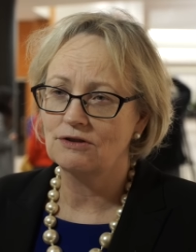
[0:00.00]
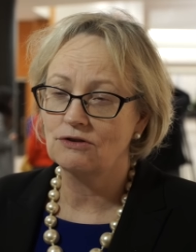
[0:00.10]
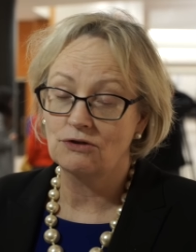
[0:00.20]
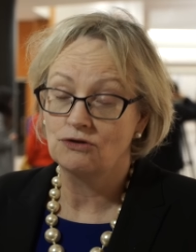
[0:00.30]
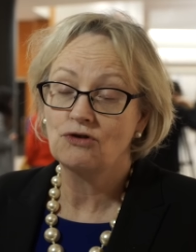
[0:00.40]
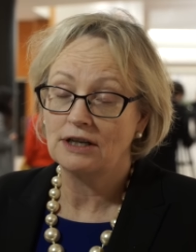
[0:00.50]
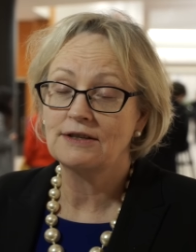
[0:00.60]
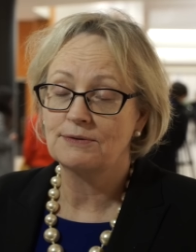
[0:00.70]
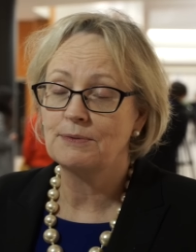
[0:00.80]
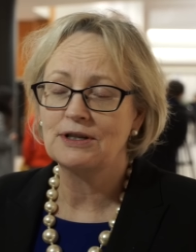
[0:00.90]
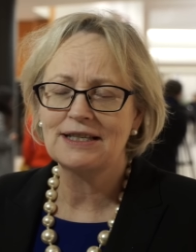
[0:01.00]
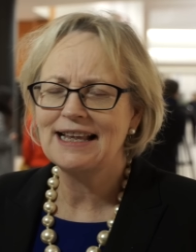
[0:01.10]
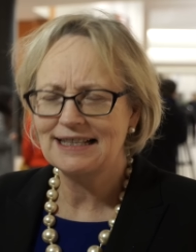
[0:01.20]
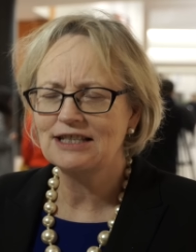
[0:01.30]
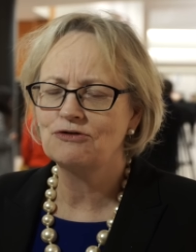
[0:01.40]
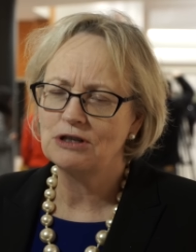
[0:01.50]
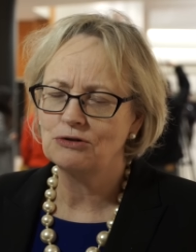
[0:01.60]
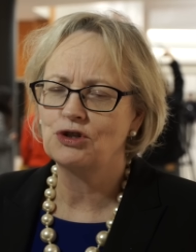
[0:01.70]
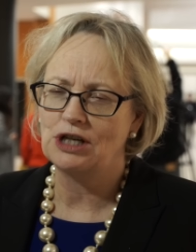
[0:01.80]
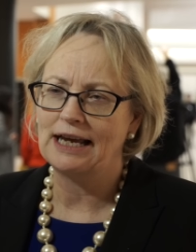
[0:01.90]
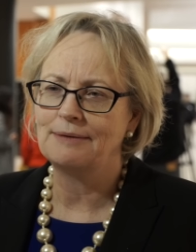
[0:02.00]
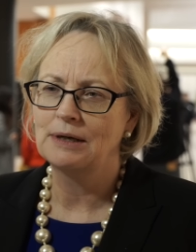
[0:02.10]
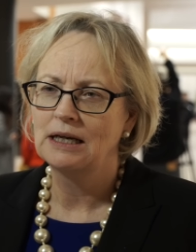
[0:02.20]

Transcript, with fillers: constructive spirit. So that's a real shame.